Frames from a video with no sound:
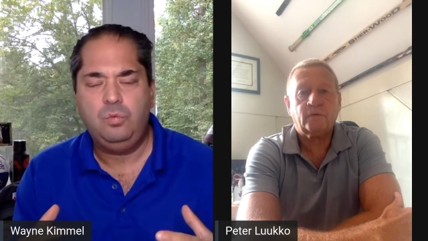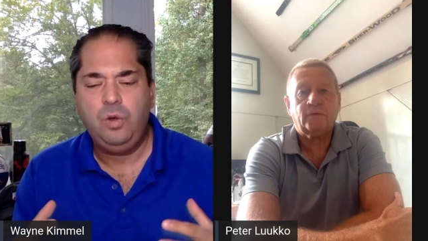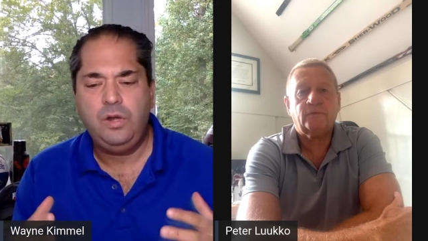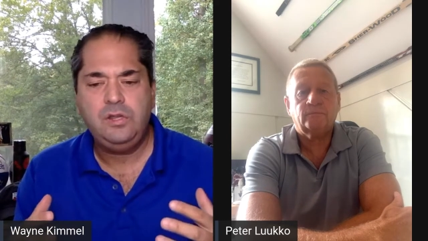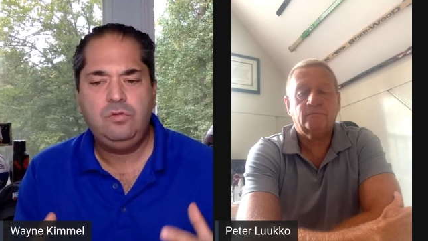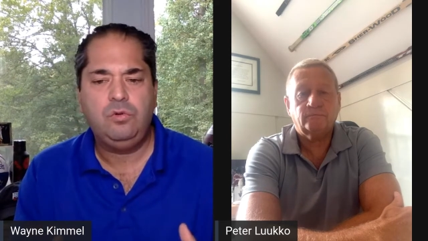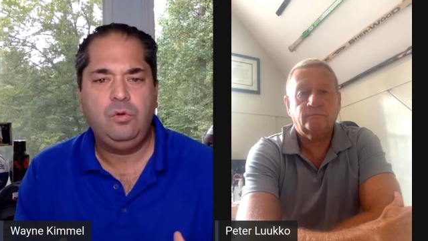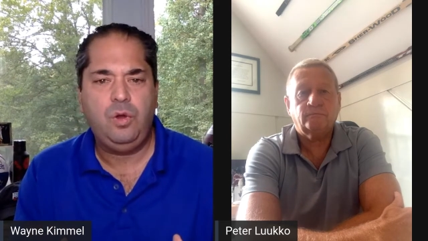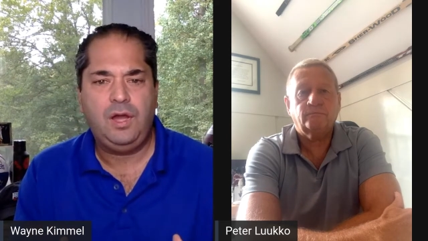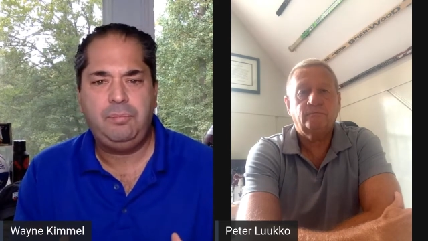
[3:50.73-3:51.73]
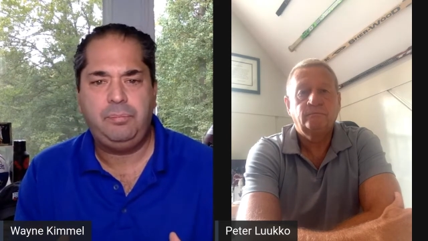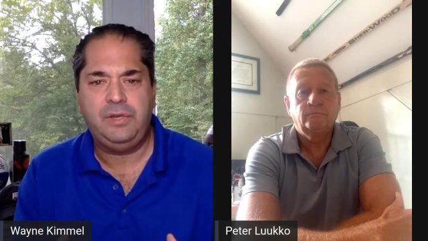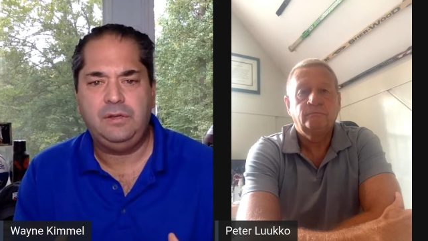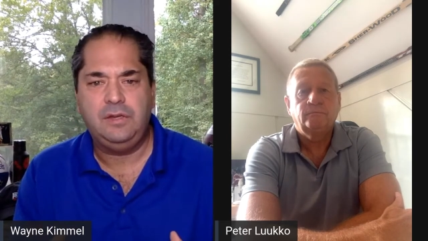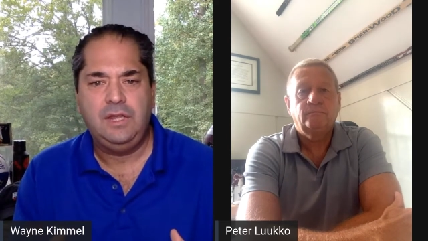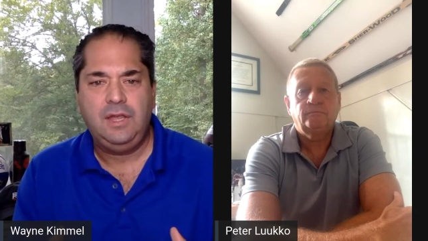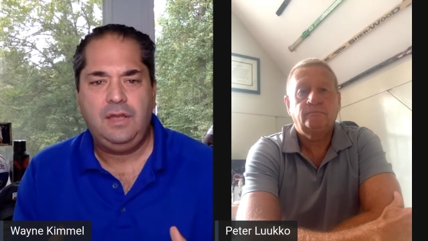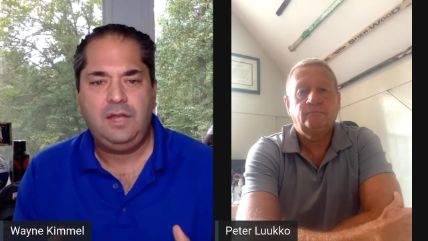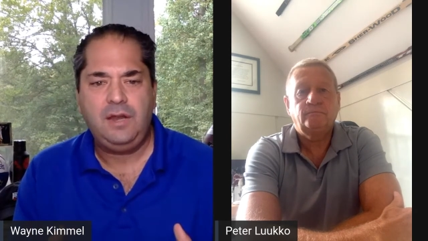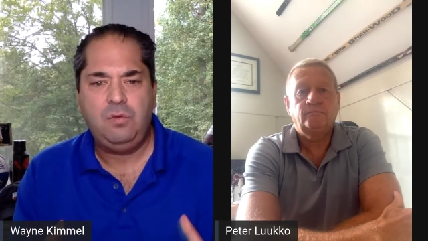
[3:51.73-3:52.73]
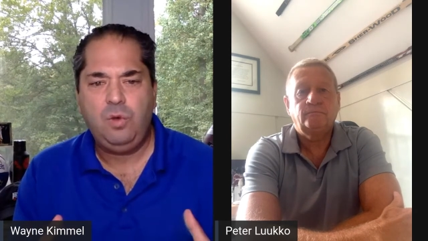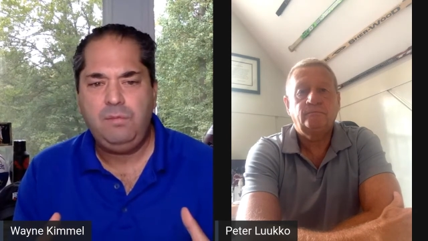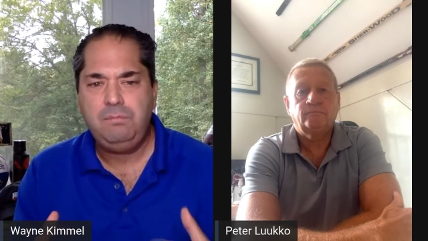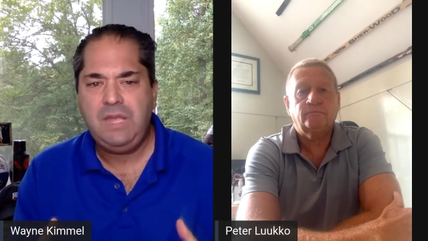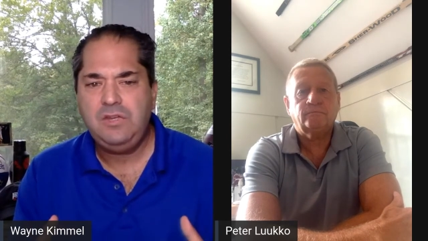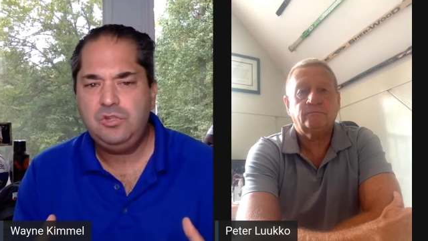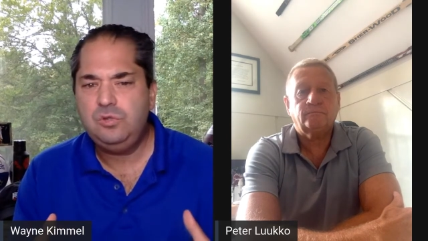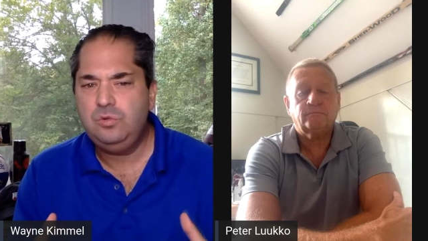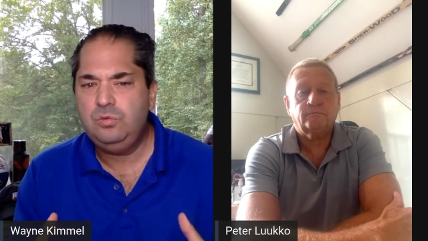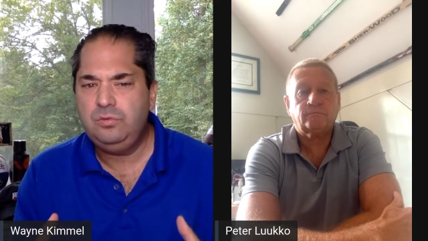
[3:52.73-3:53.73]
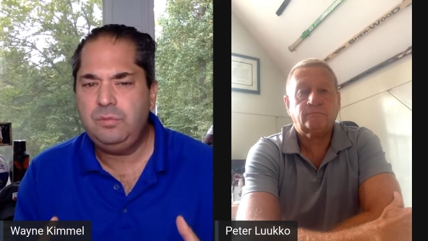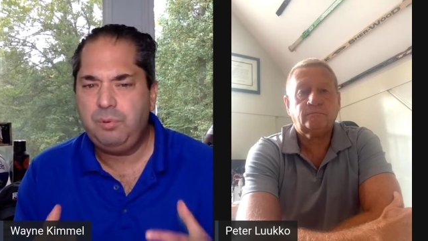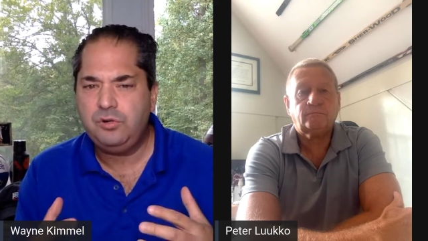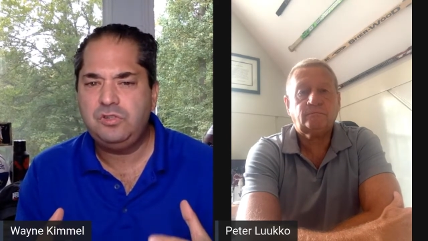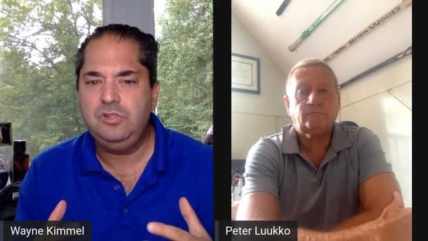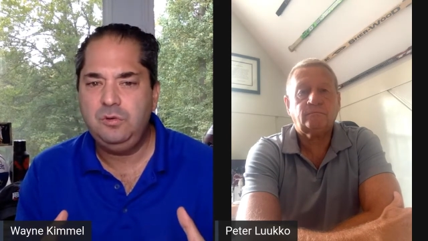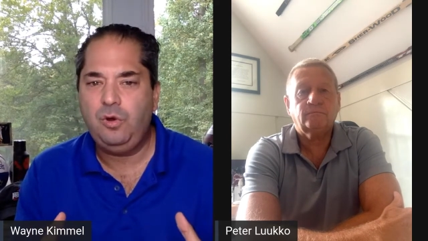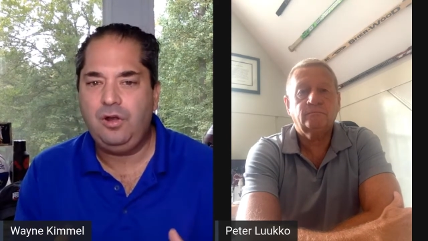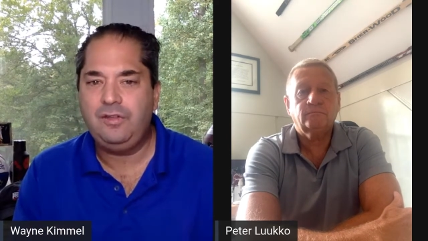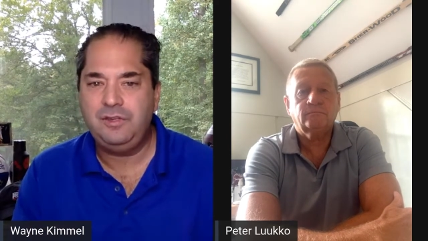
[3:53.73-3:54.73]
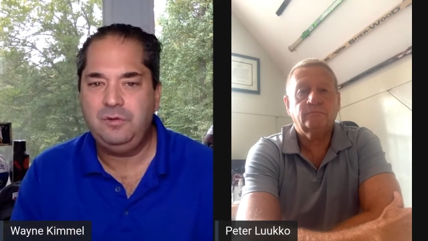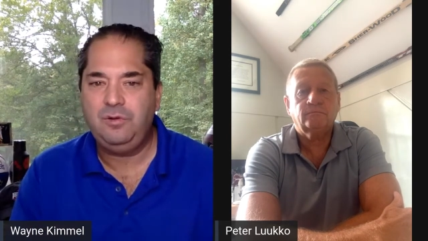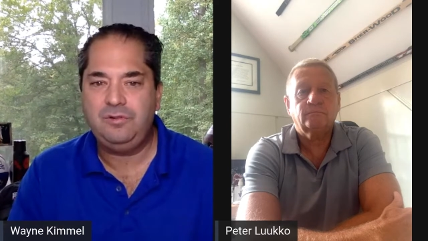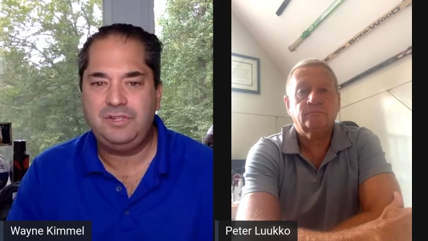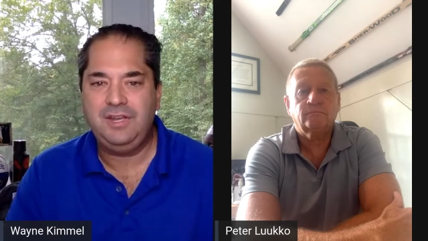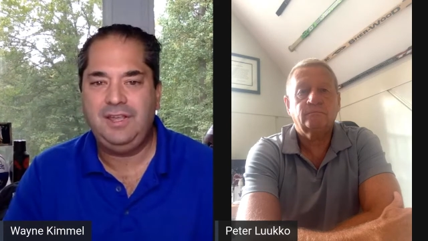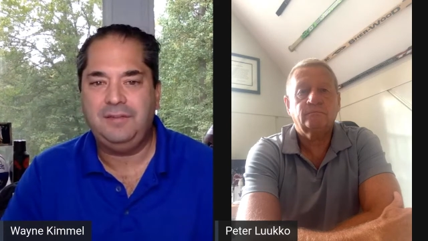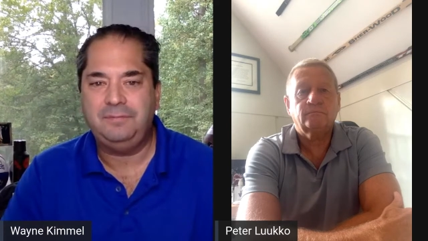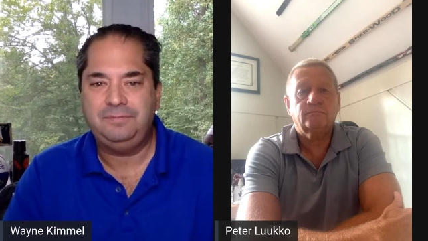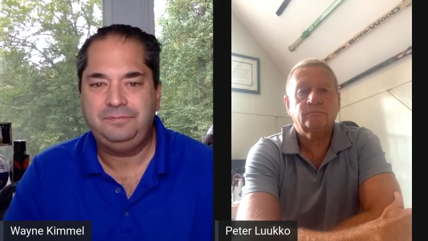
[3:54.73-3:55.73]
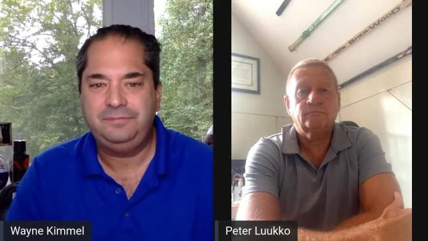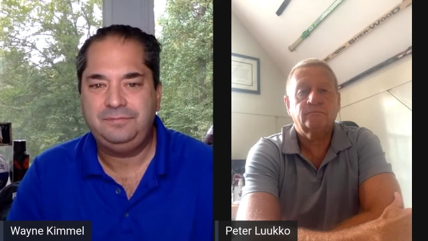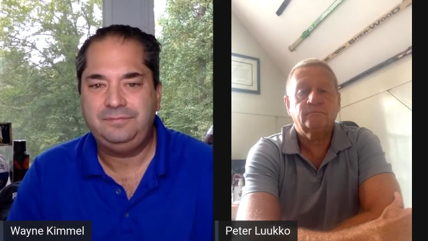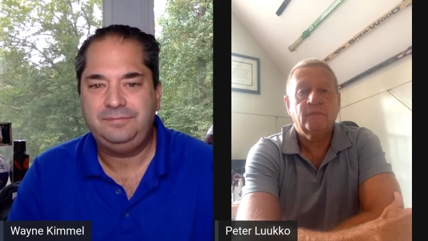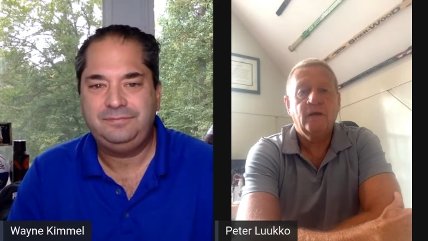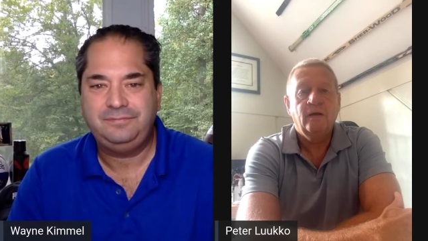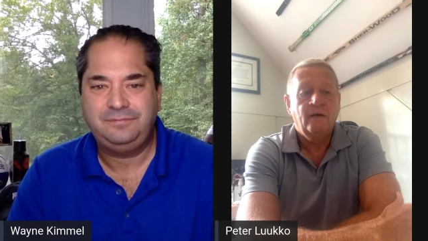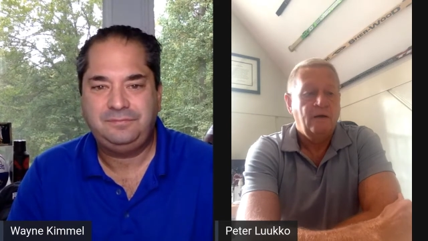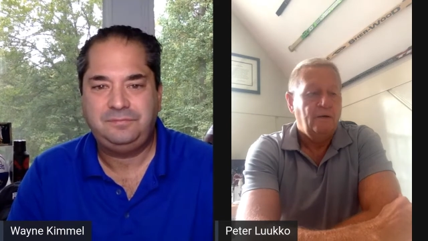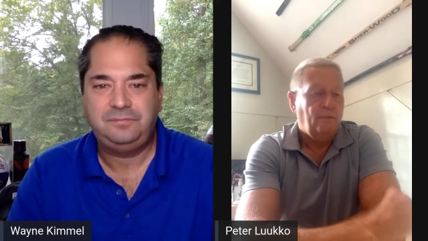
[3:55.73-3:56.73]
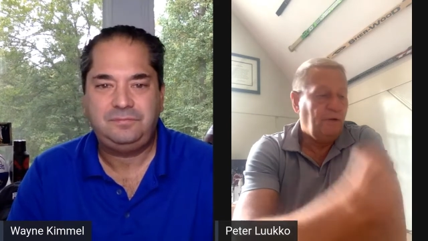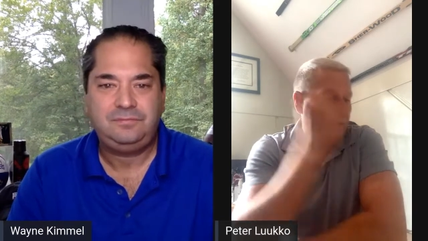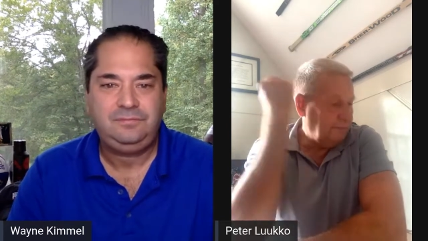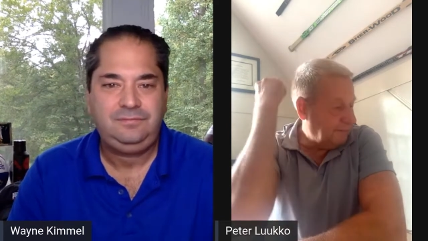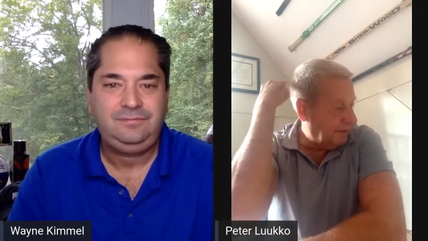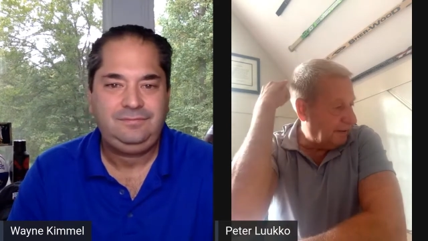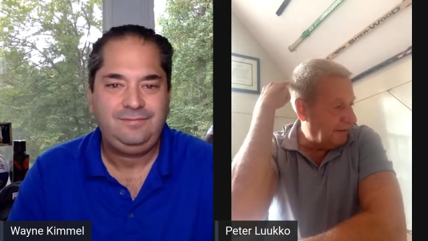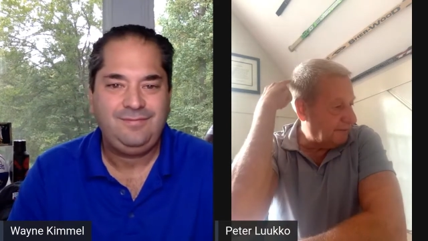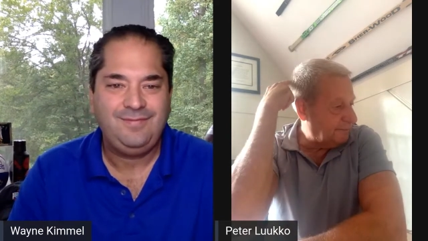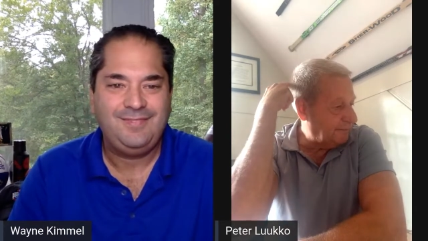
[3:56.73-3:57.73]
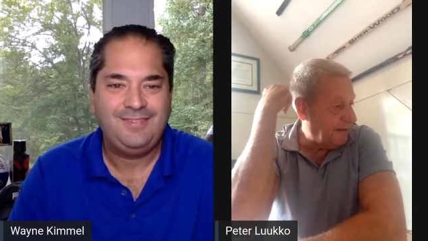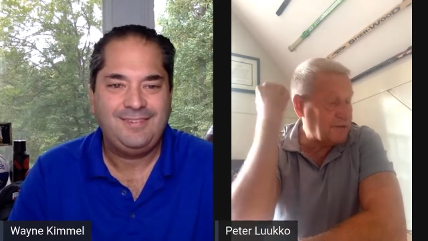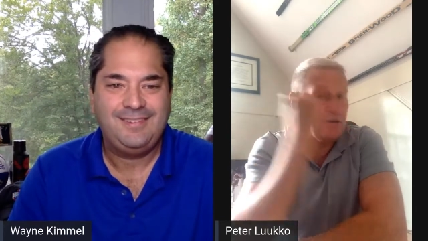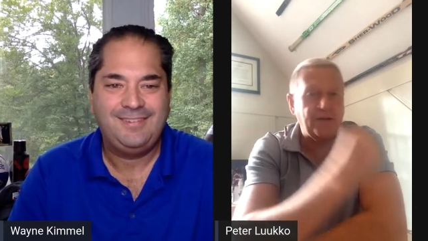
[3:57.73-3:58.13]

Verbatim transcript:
Speaker 1: where you grew up and and kind of what made you the person you are that you are today.
Speaker 2: Well, uh, as they